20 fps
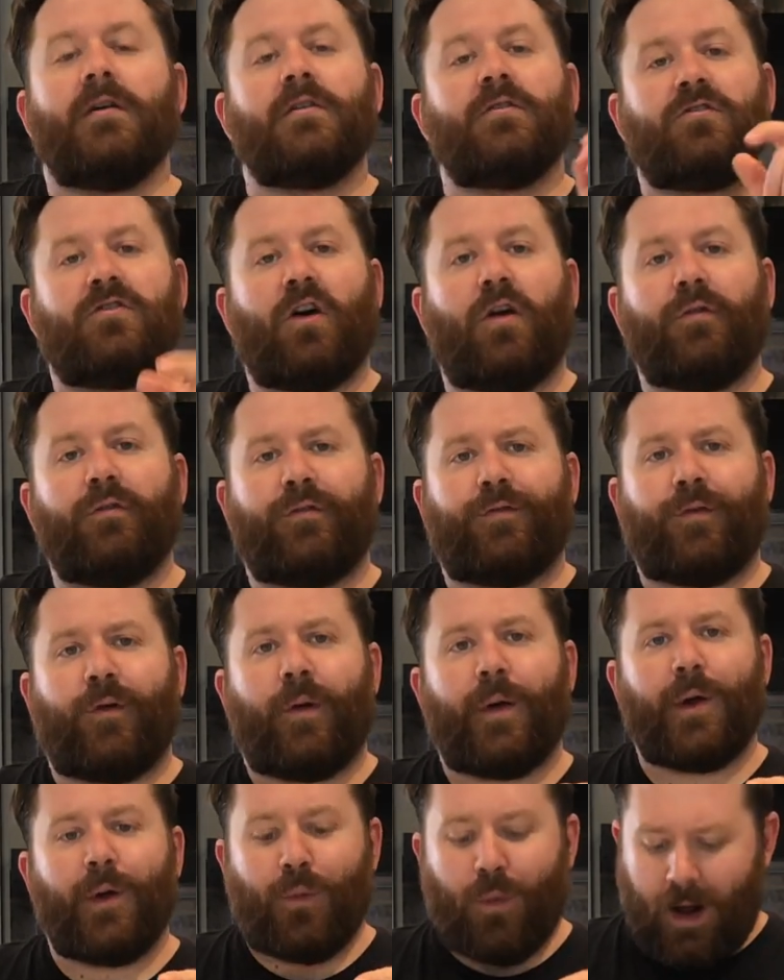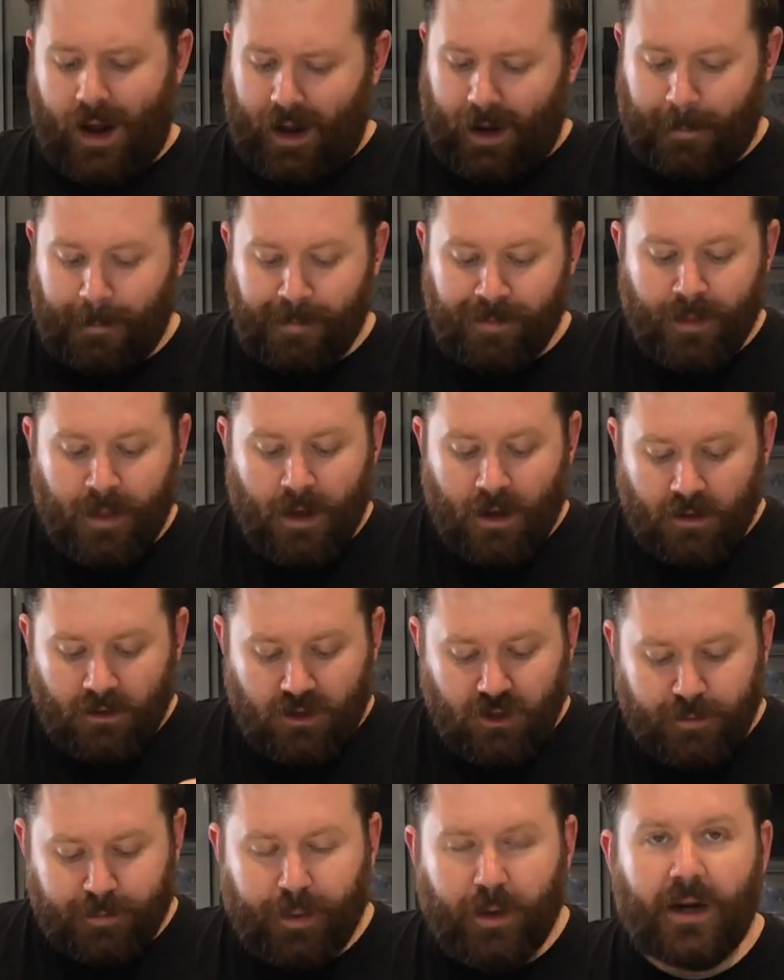don't throw it away.
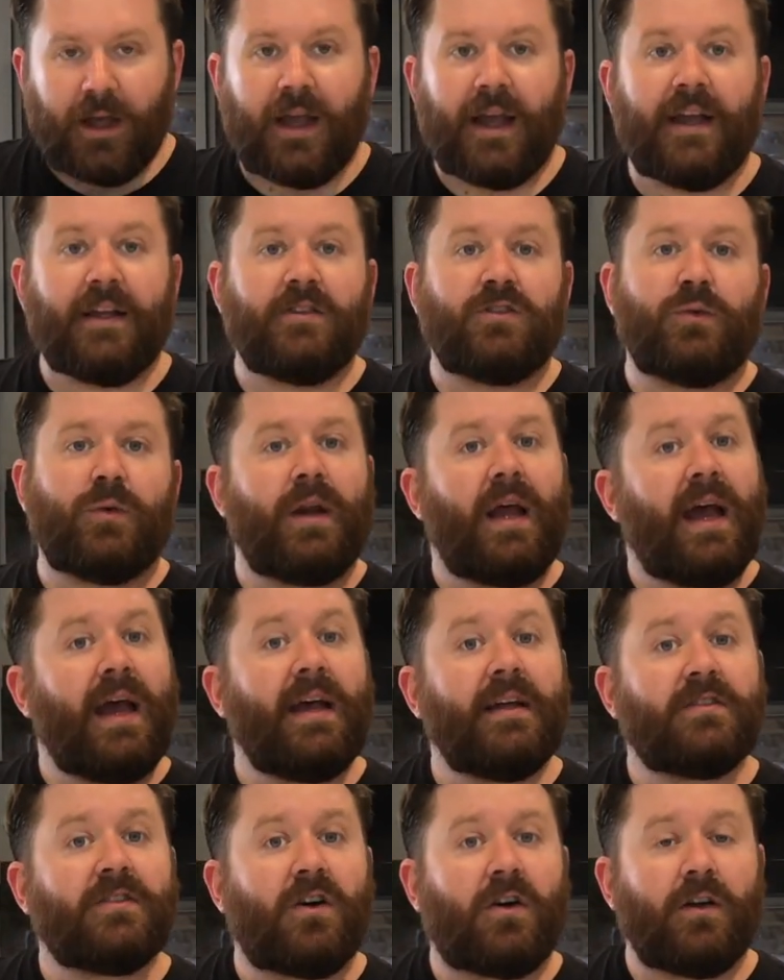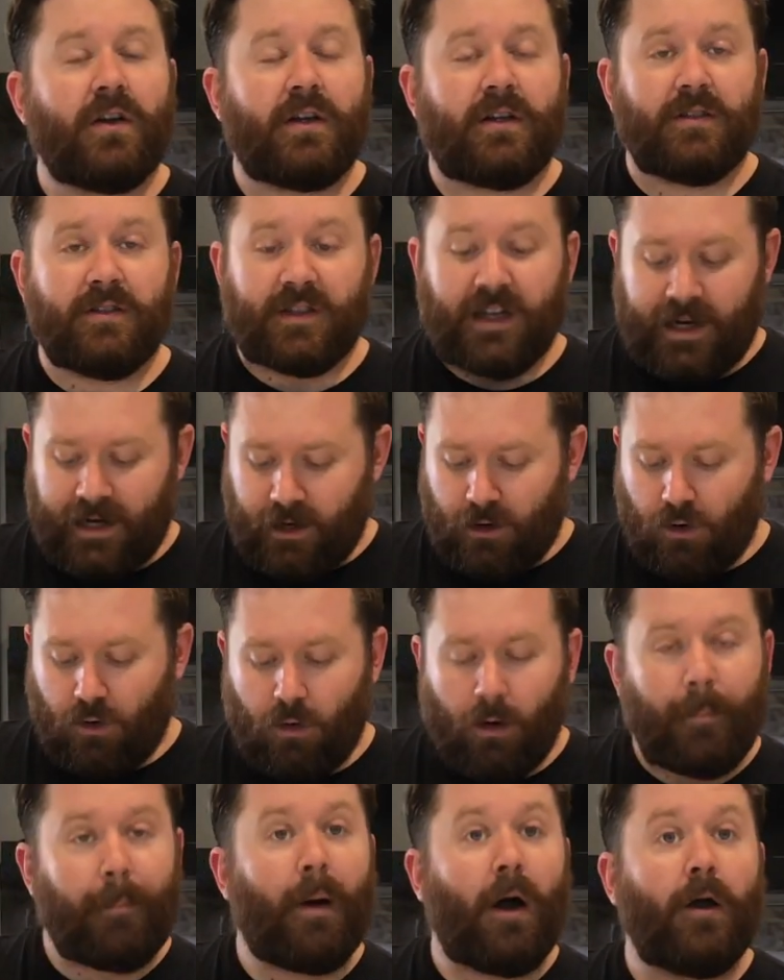Just put it into an airtight container or
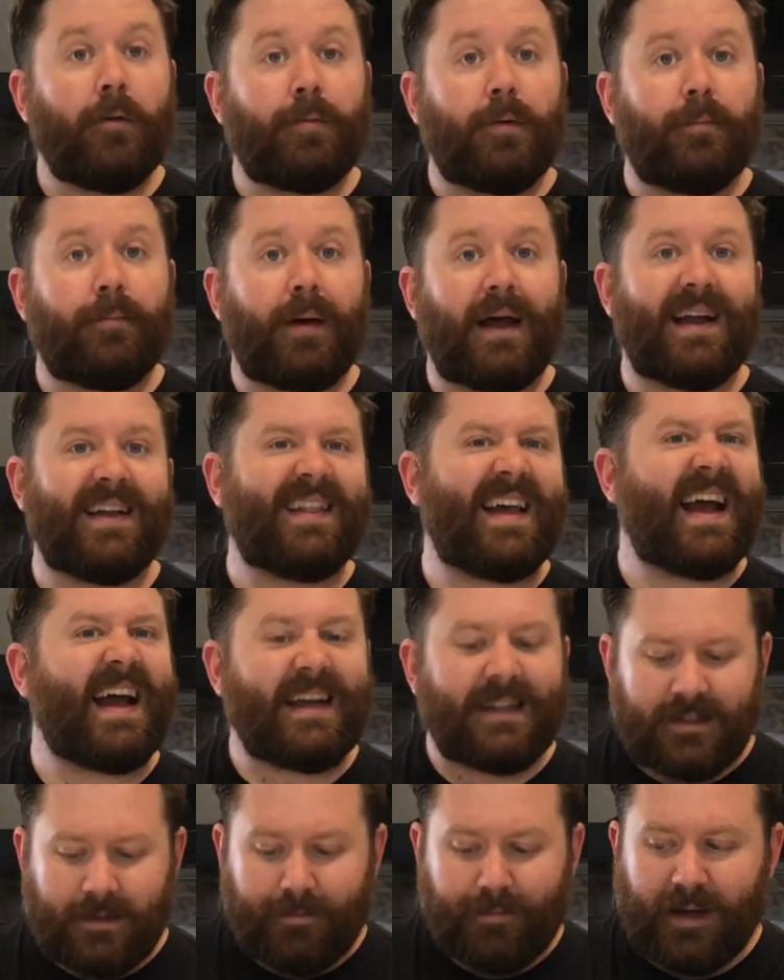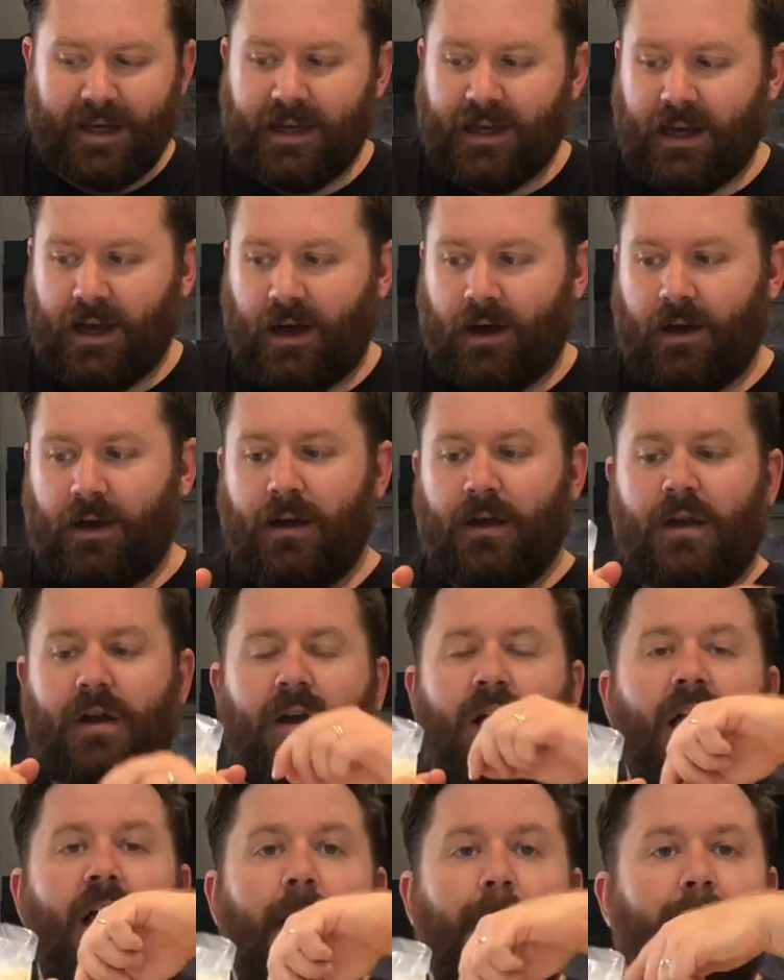a piping bag that hasn't been cut,
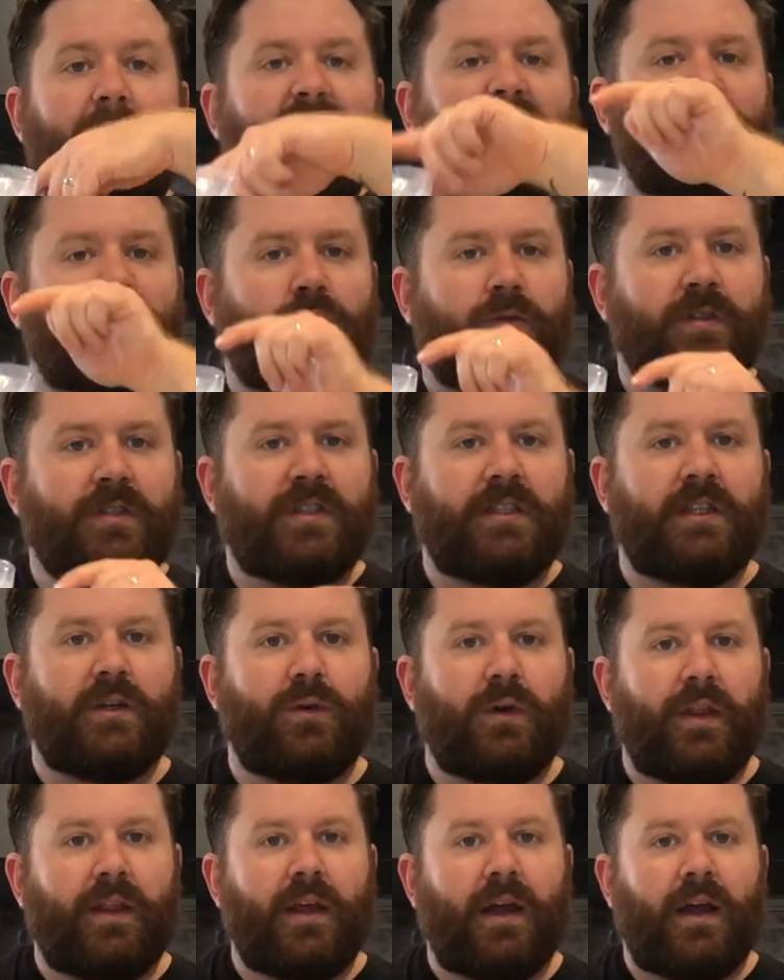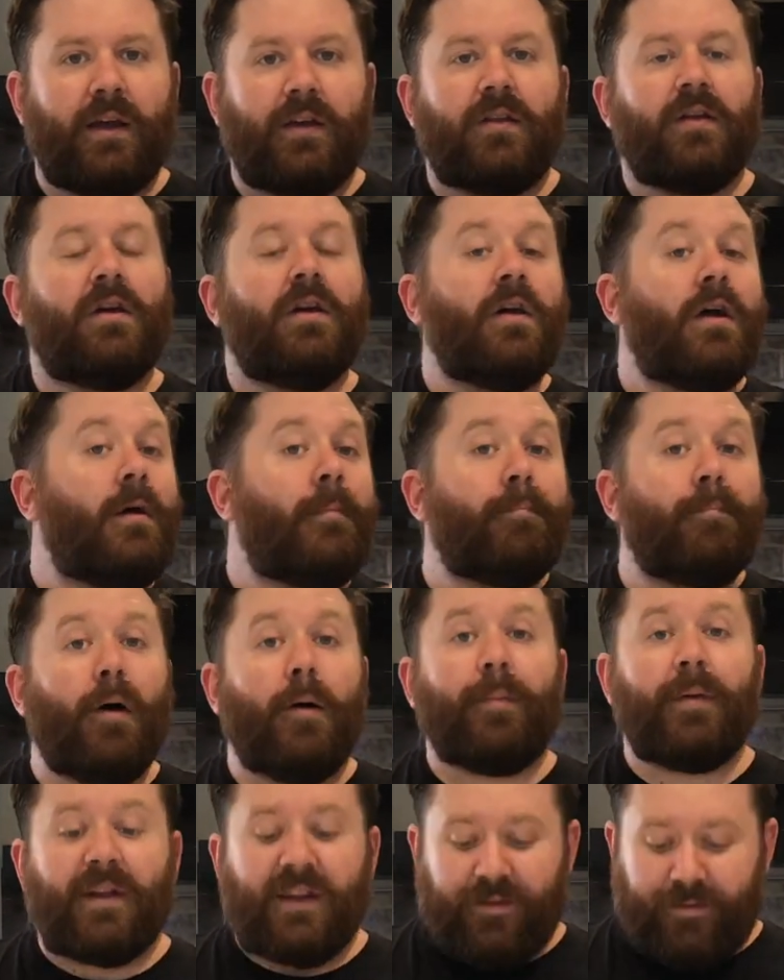and make sure it's sealed at the end.
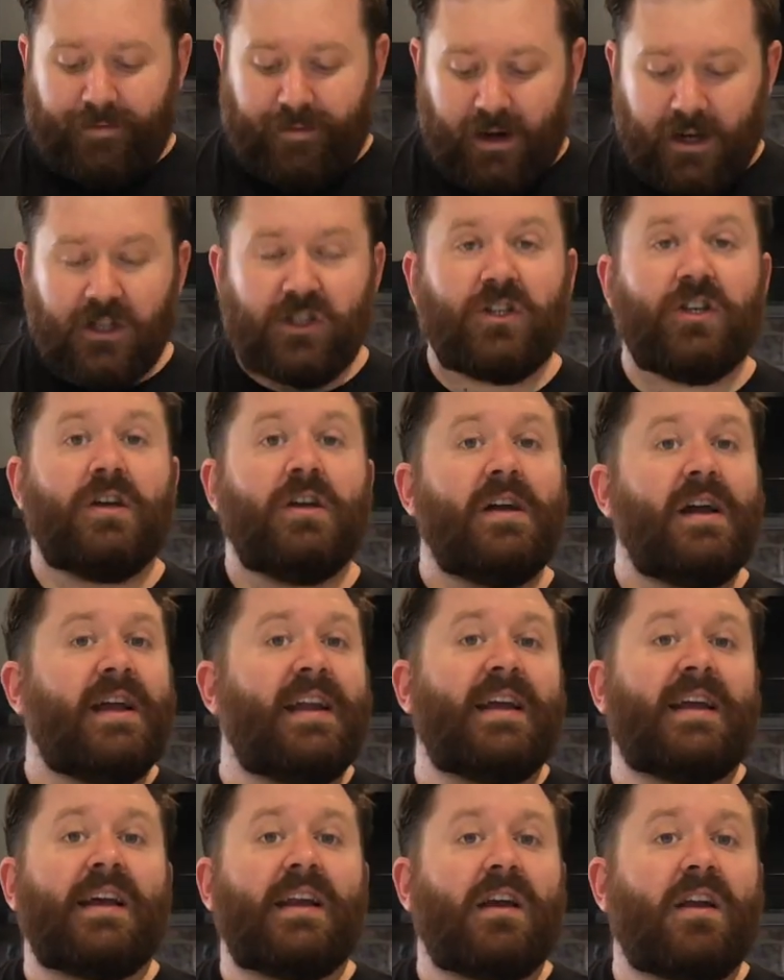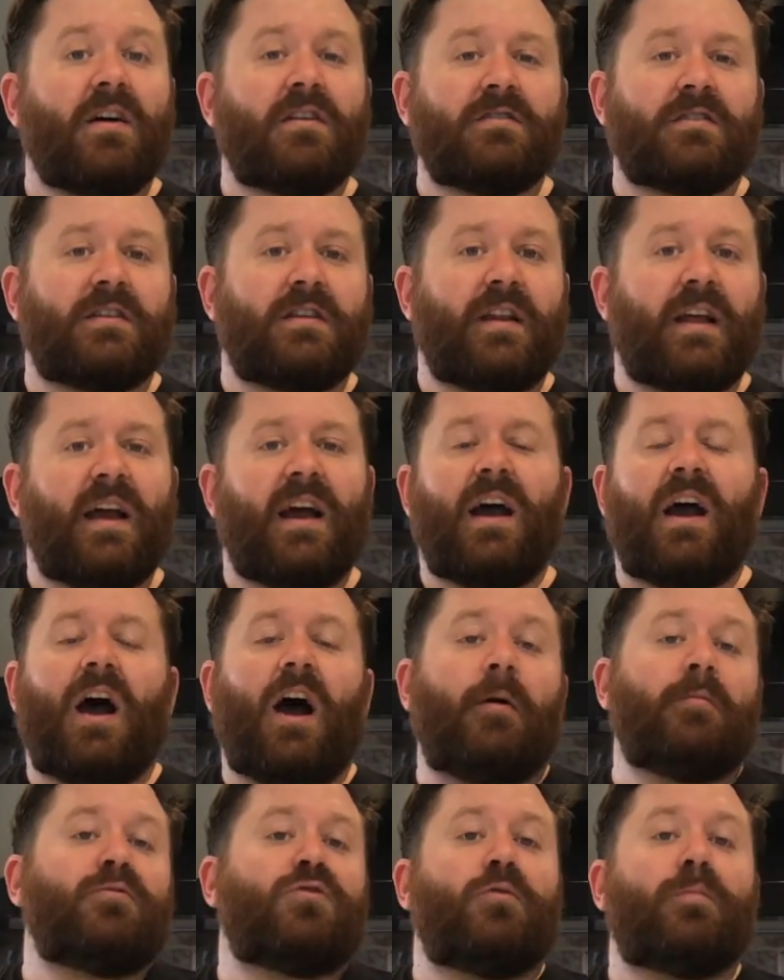Pop it in the fridge and it can last in there
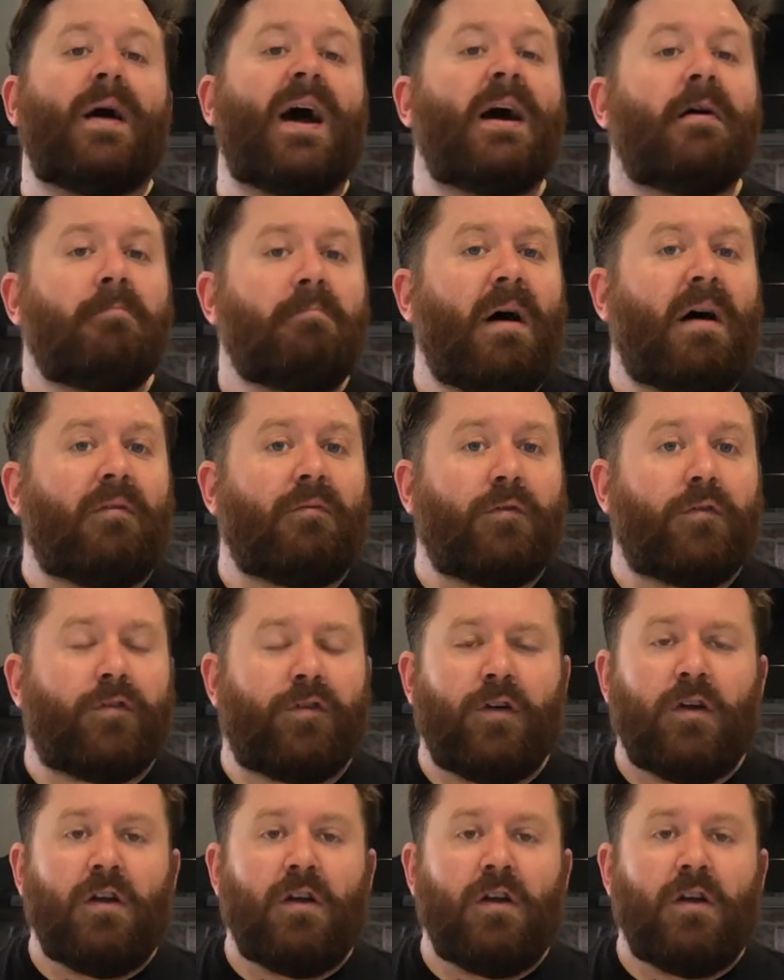up to about a month.